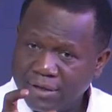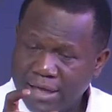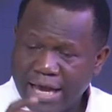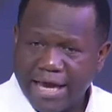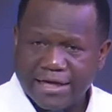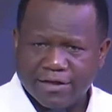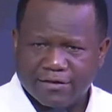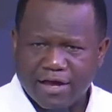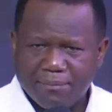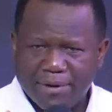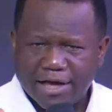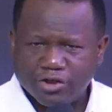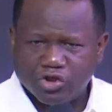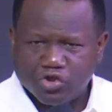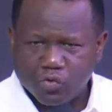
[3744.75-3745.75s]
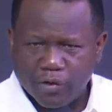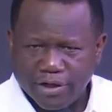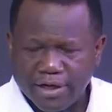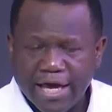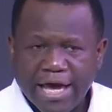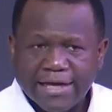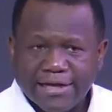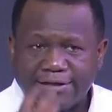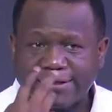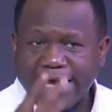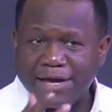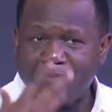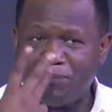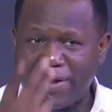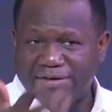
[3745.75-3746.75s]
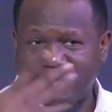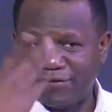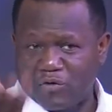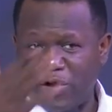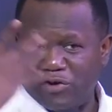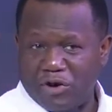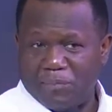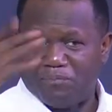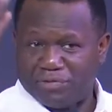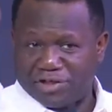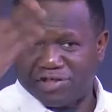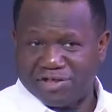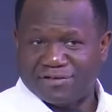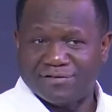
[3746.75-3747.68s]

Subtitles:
and it's about doing. The same part is when you are preaching.